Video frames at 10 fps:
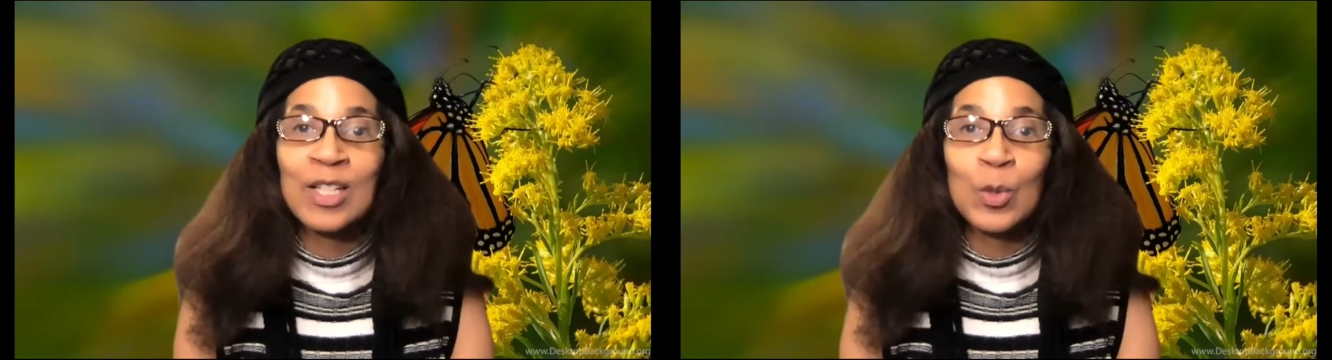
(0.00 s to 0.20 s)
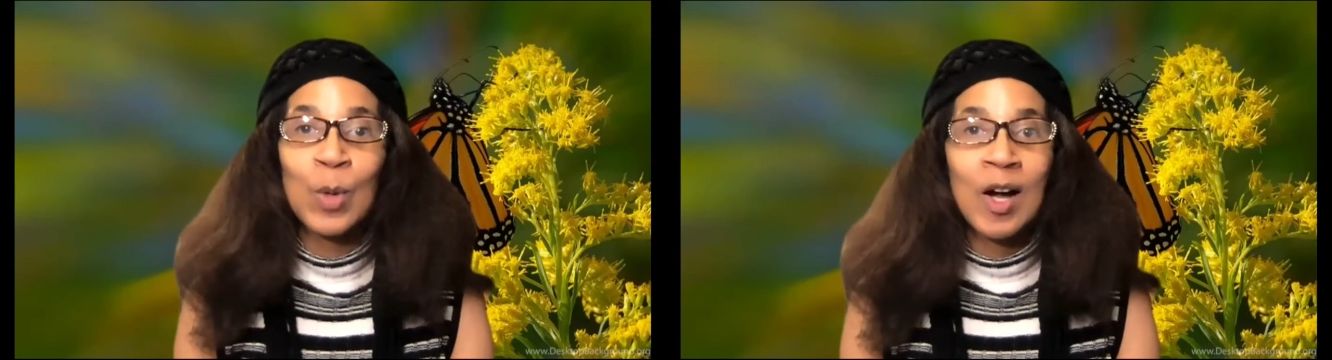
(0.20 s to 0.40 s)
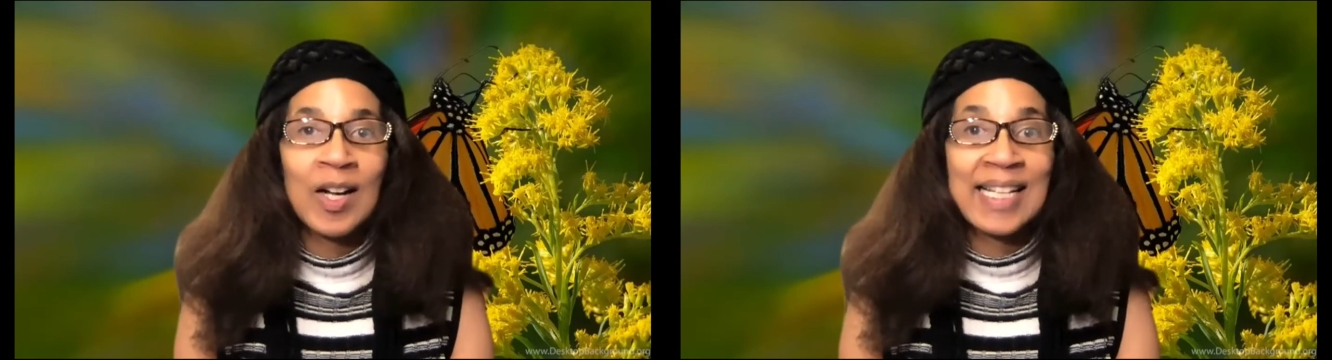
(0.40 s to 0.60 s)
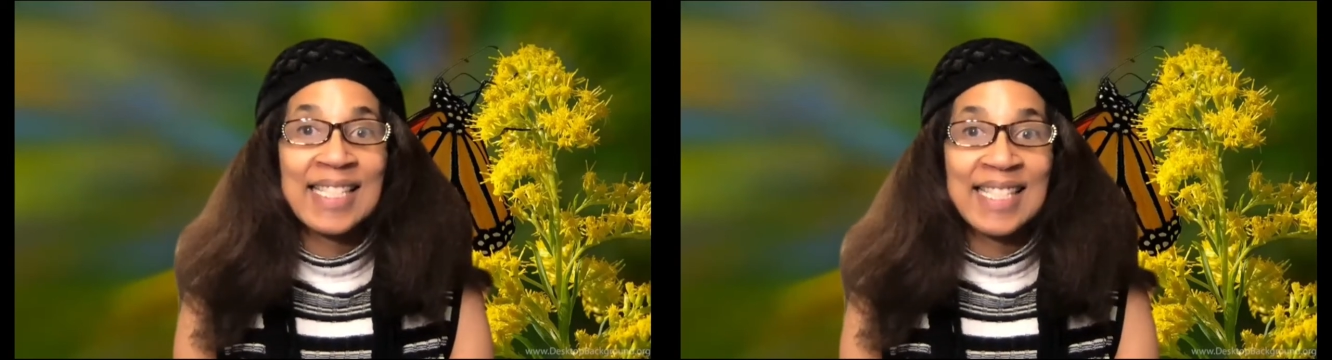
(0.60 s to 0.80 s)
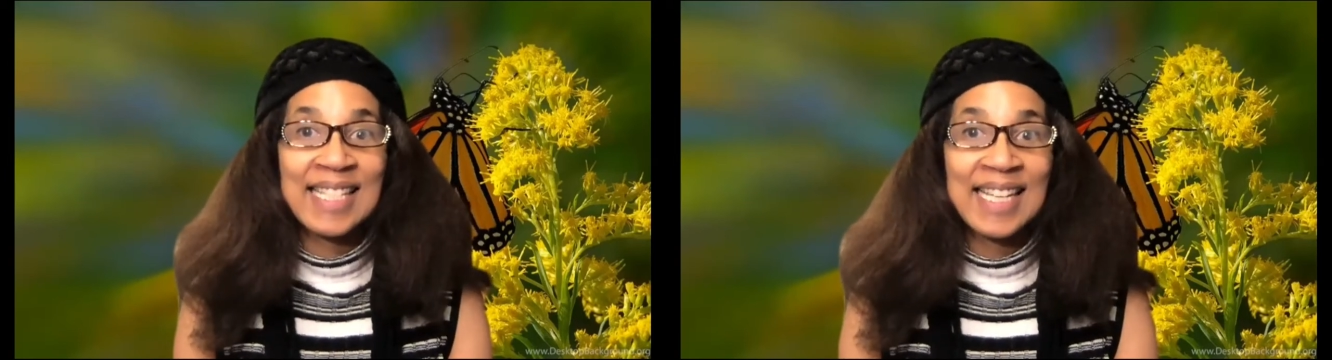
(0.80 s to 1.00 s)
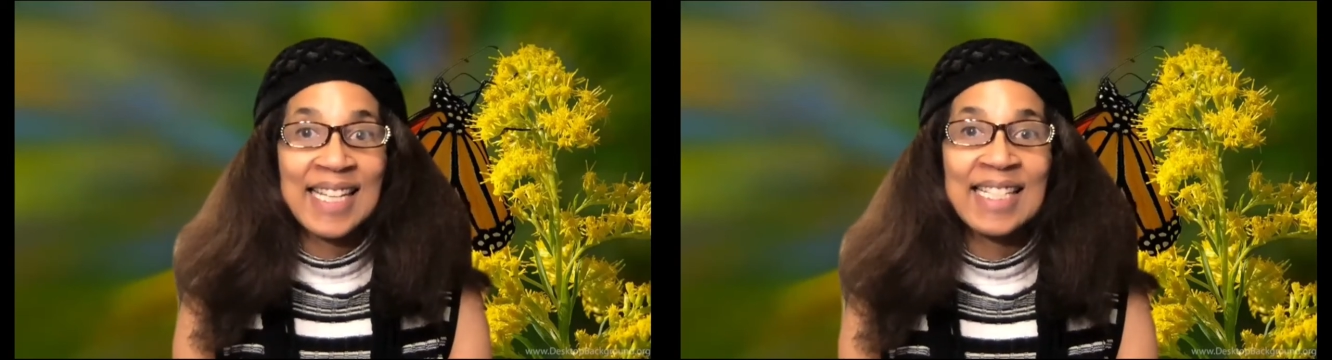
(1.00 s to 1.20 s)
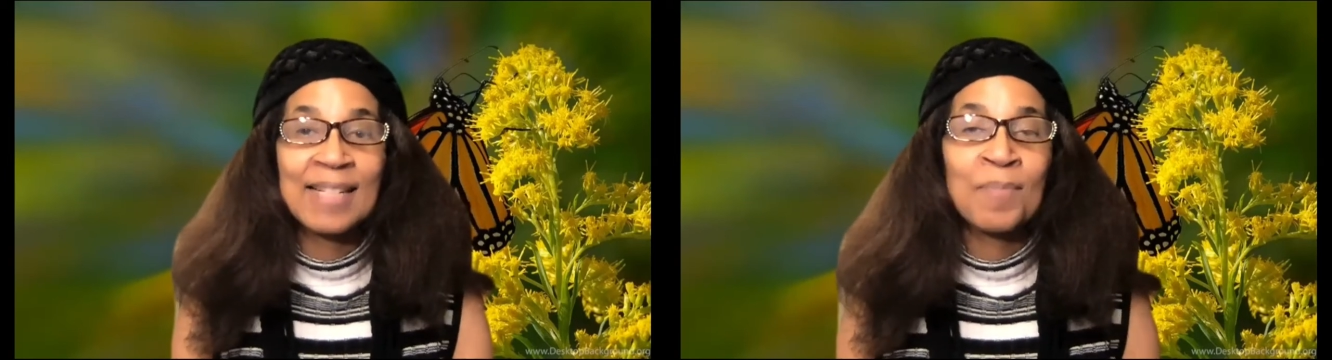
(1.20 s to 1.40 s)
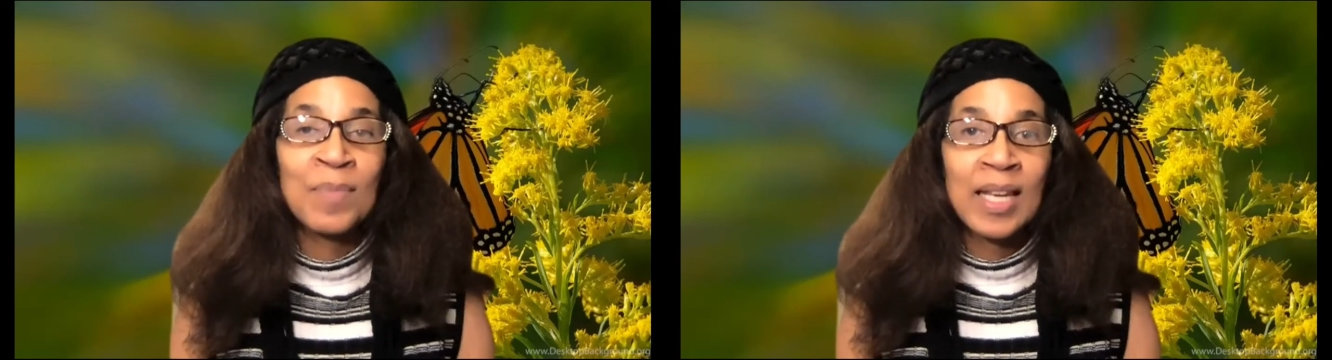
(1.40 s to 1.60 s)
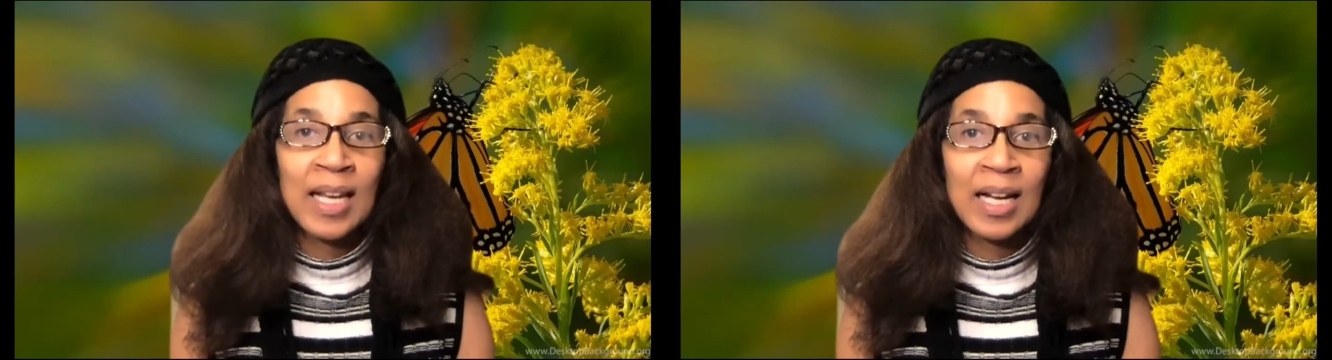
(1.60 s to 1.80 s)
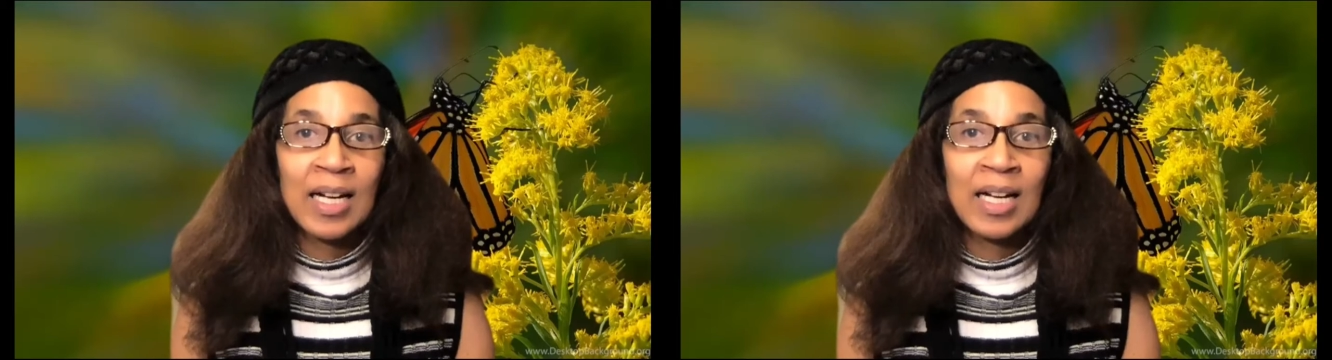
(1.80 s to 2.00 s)
you all can see it
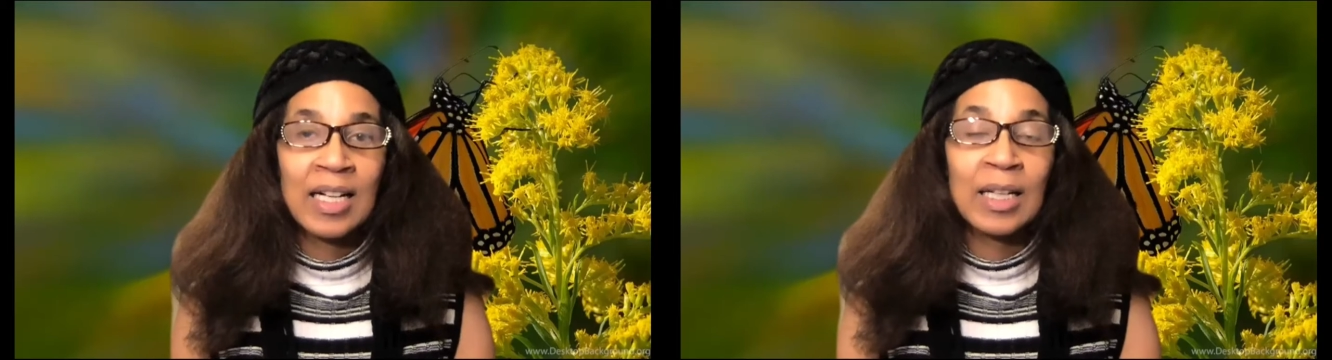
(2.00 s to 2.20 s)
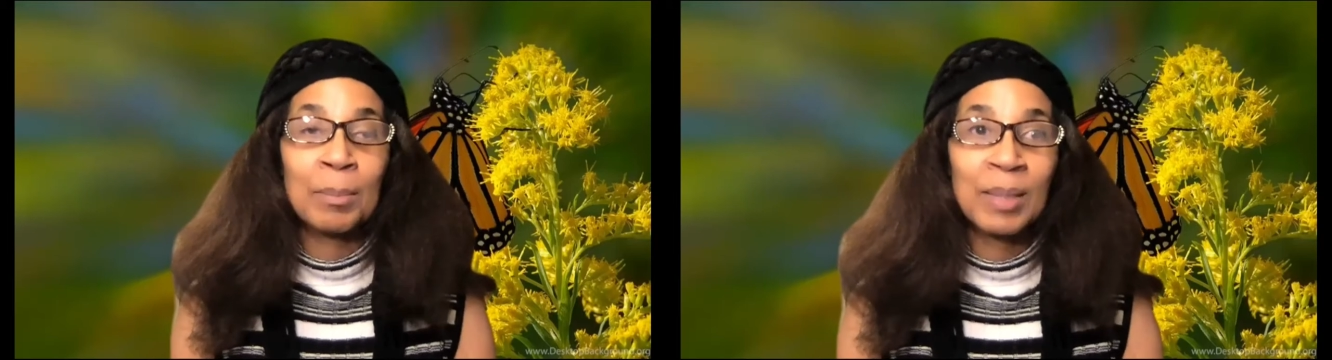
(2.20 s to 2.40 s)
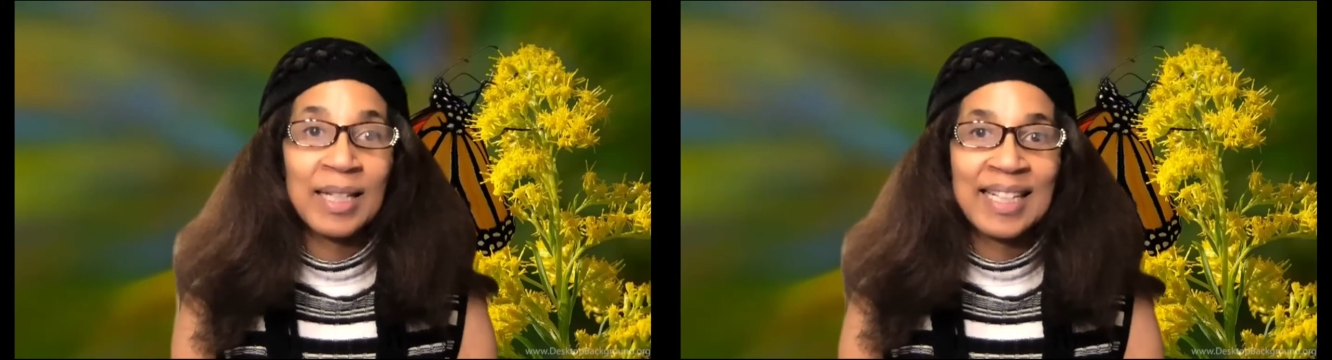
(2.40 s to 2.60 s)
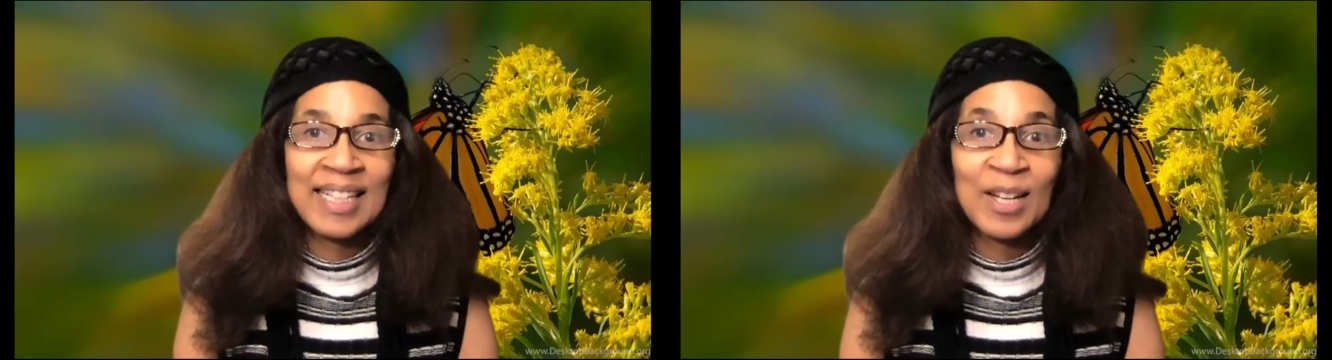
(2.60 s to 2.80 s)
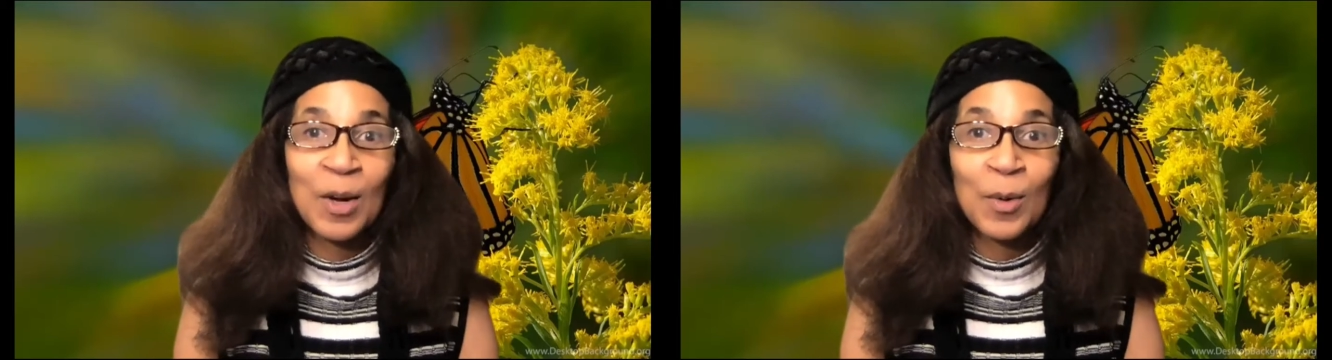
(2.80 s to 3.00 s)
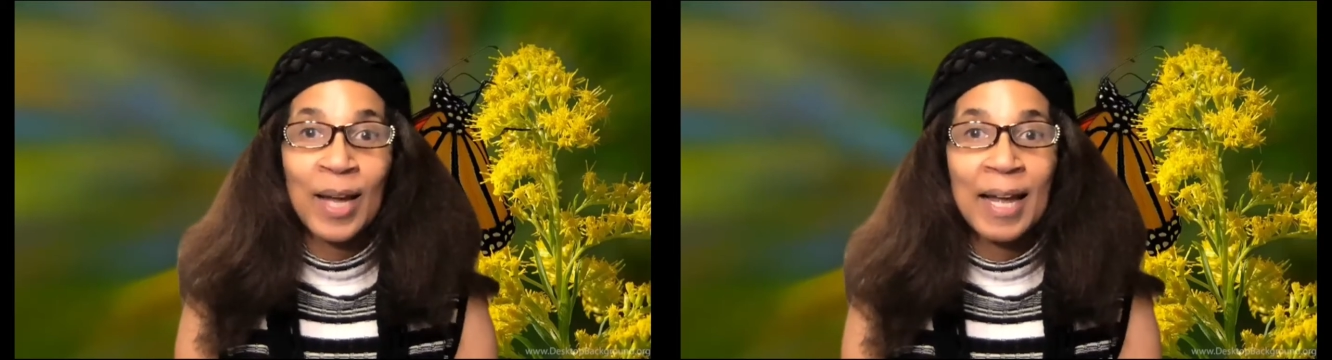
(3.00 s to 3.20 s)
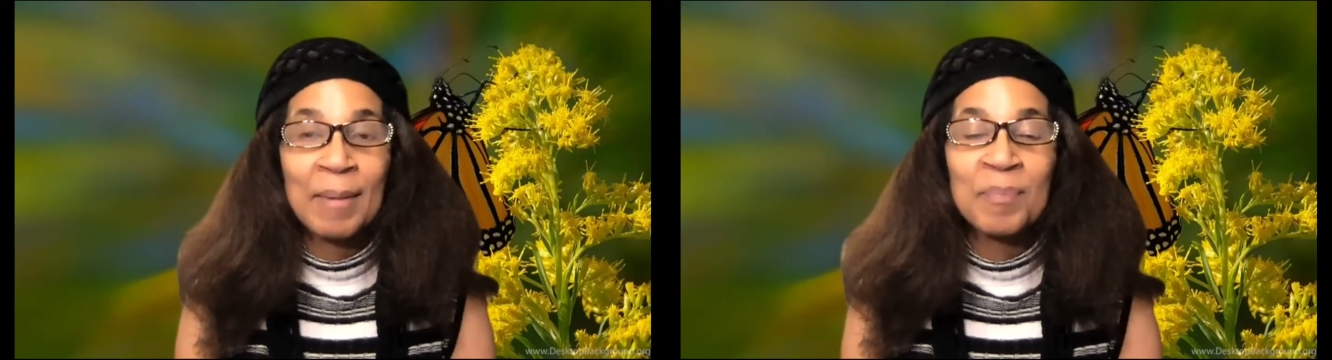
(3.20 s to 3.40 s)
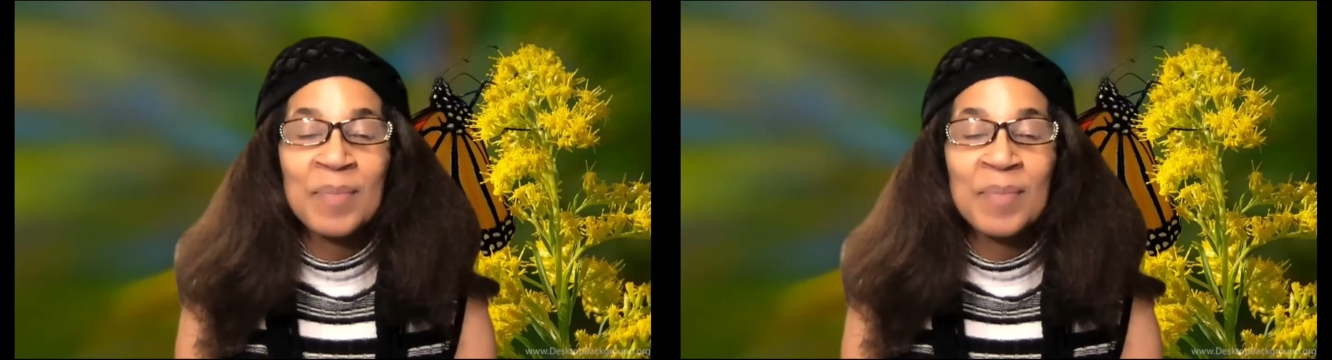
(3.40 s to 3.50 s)
uh, completed. Okay.